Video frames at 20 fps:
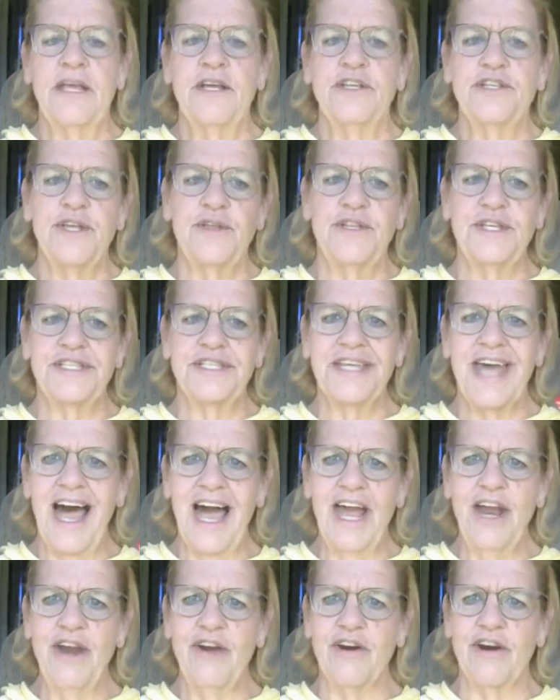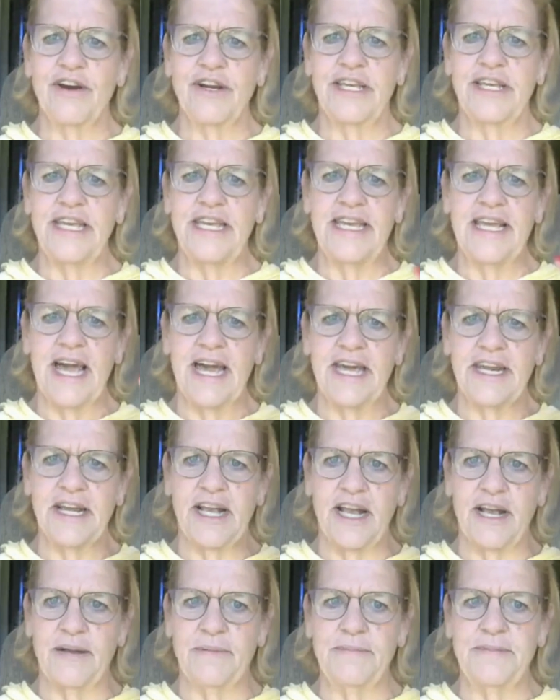So this hierarchy kind of
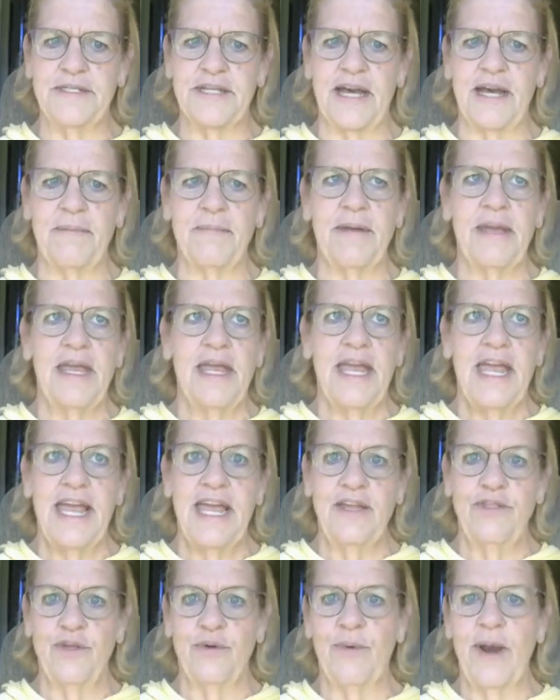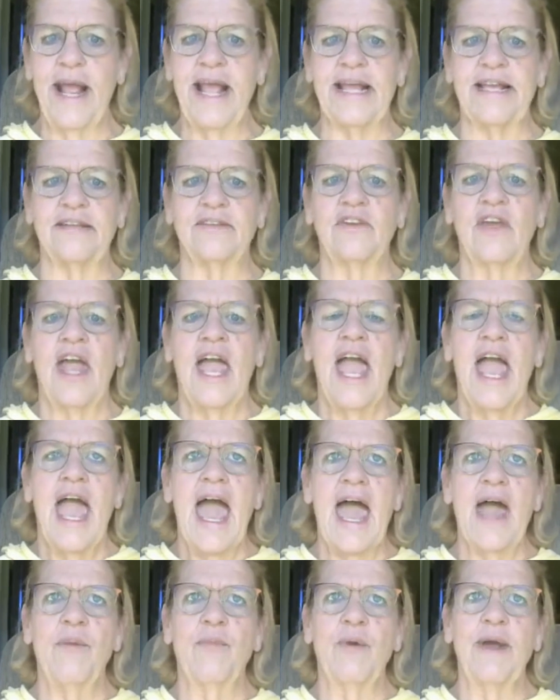comes up in the ranks.
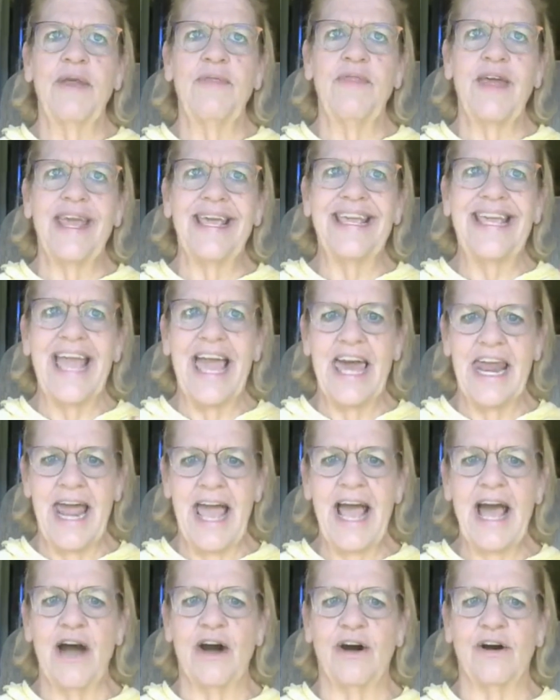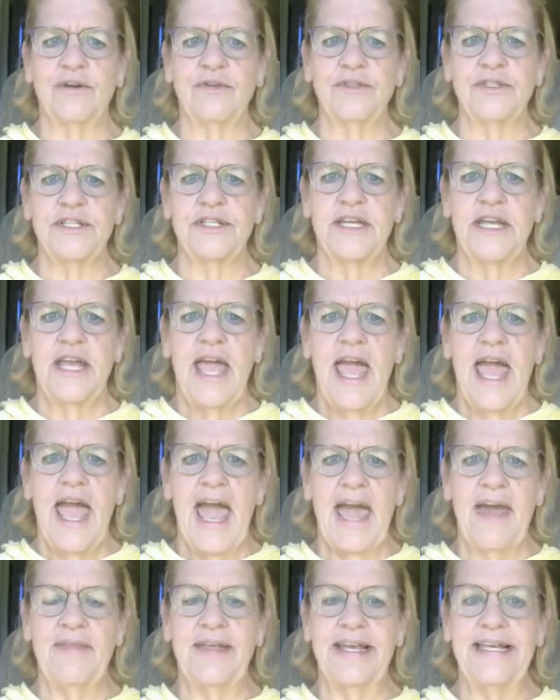And when they get out
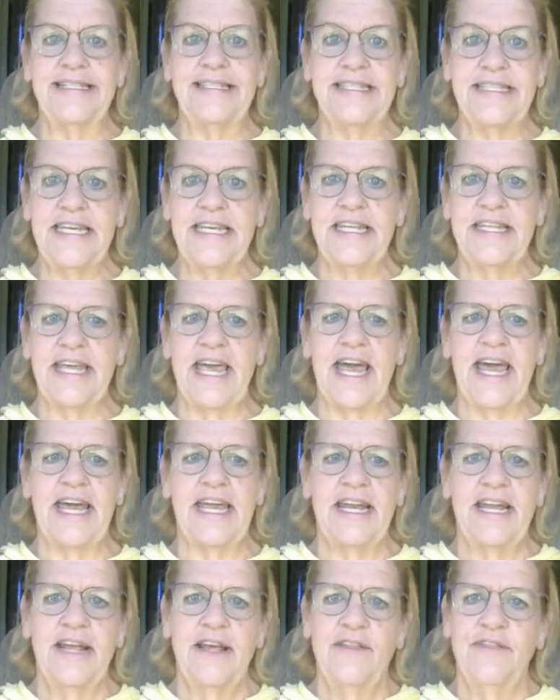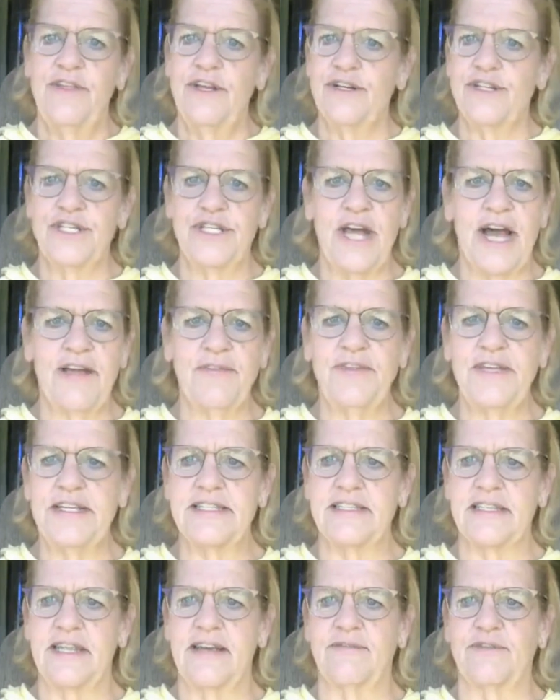and they see that there's not
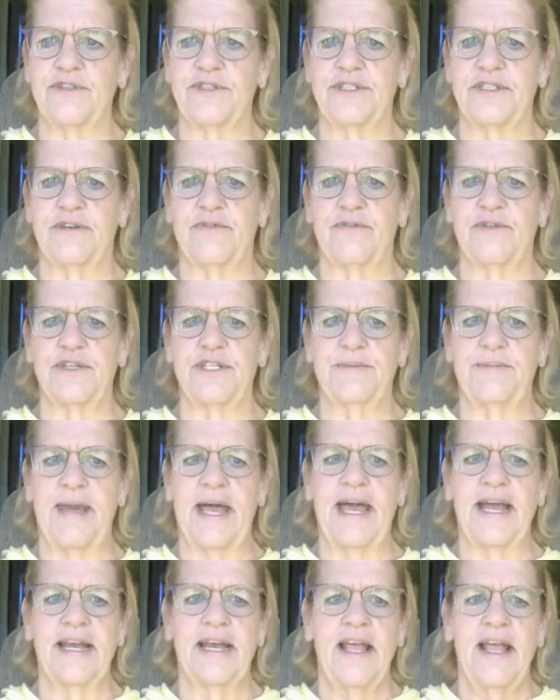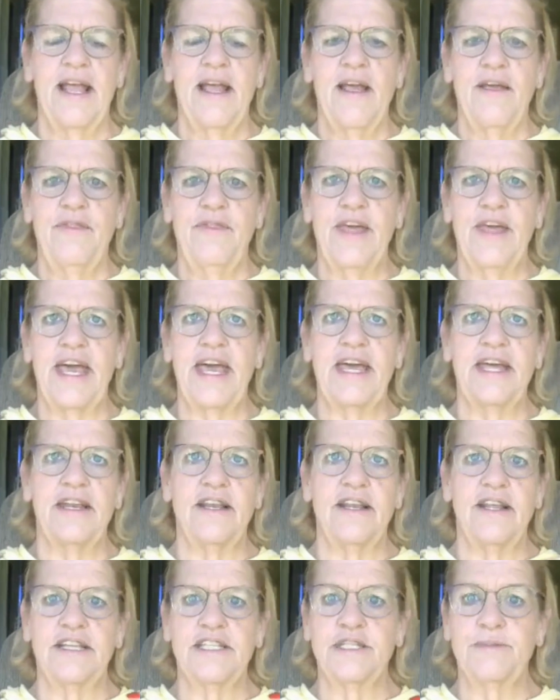these levels of respect, that
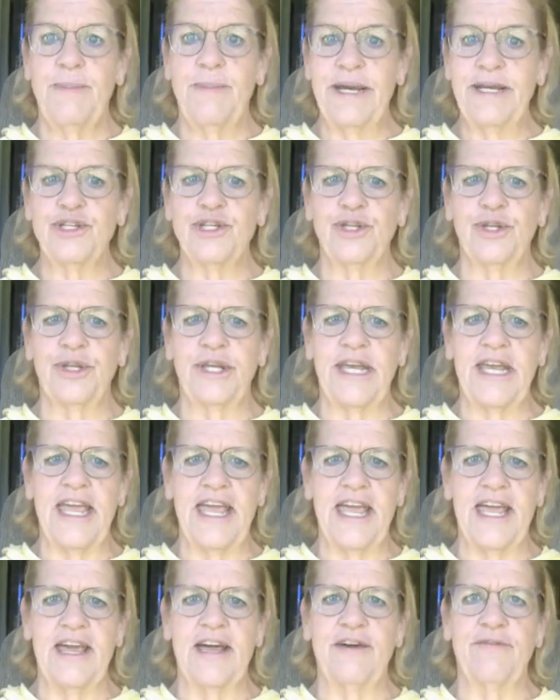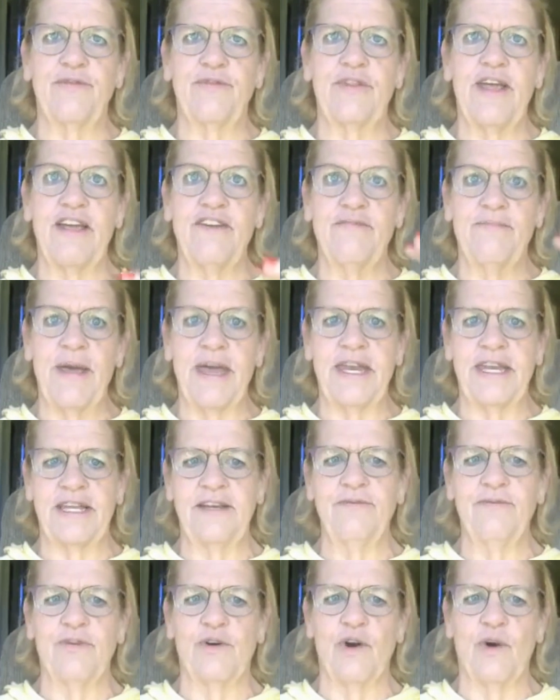especially if they've been
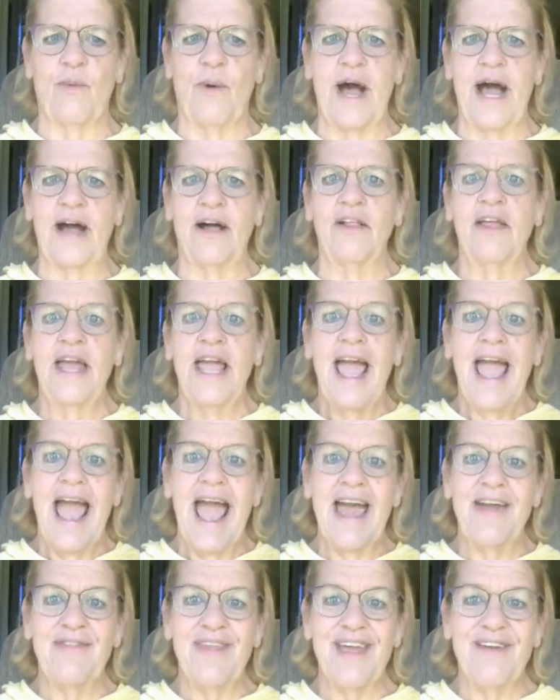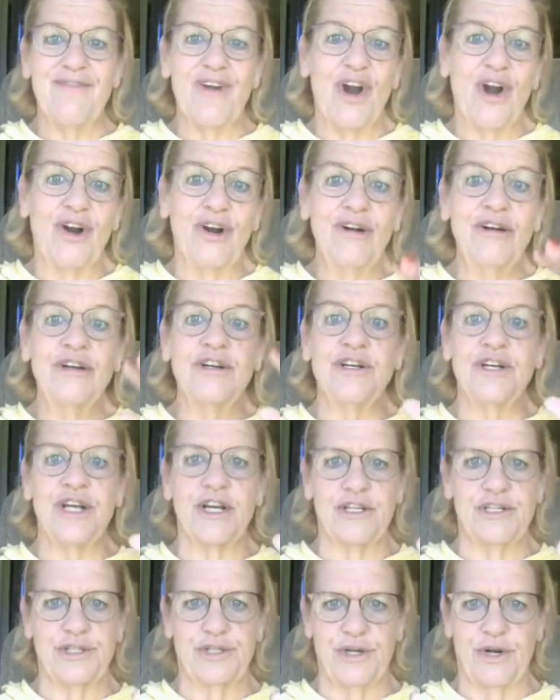in for a while and they've earned
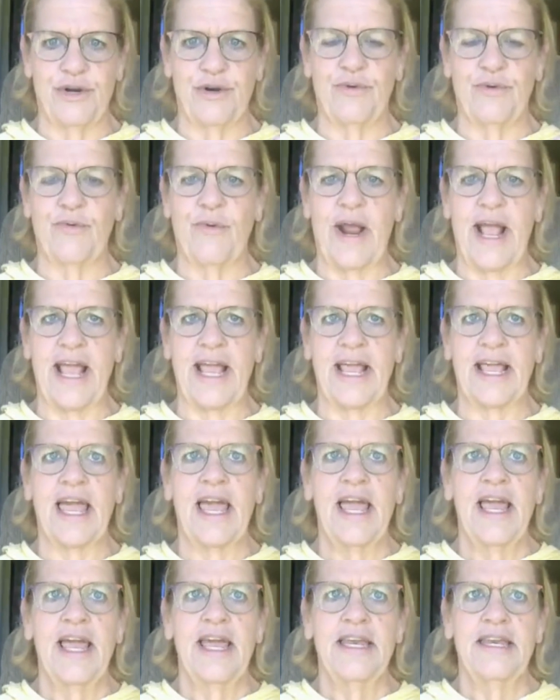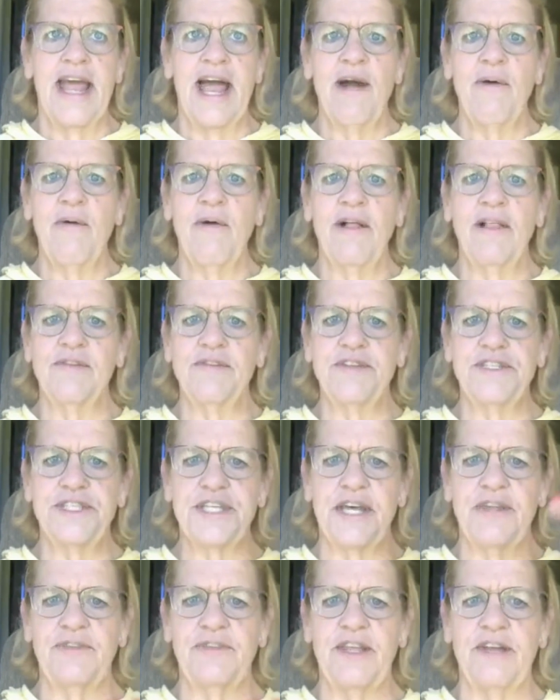a certain rank, now all of a
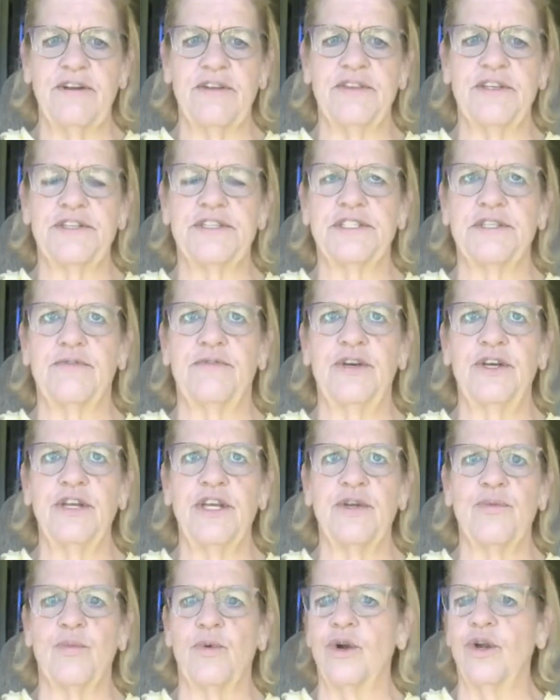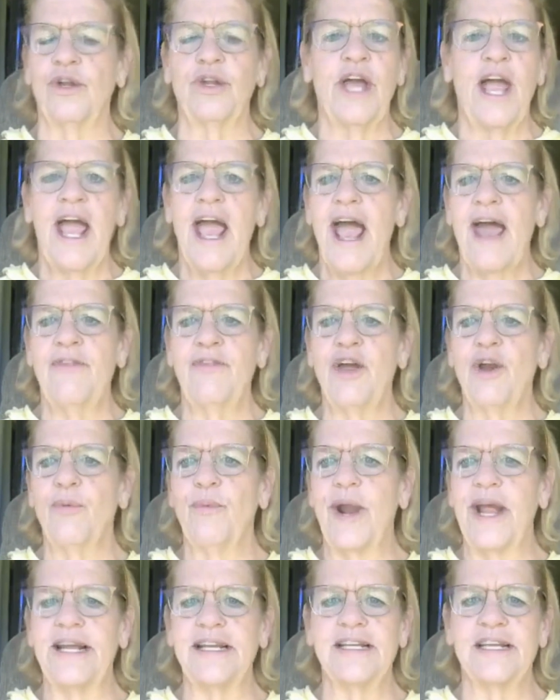sudden they're in the civilian world and their
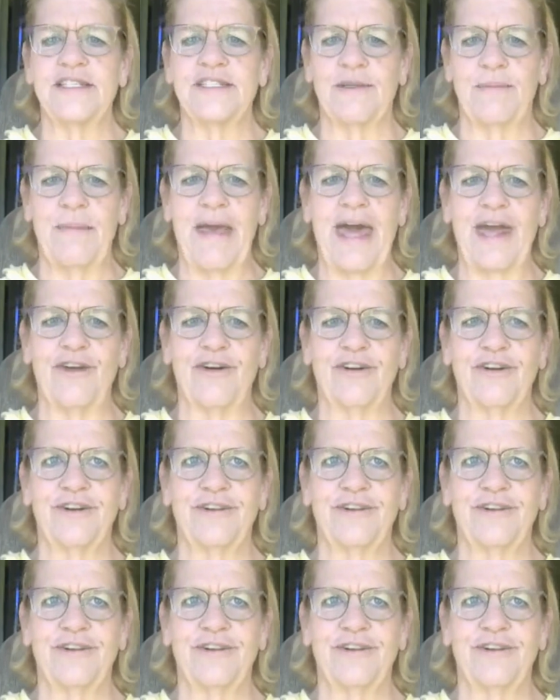rank doesn't matter.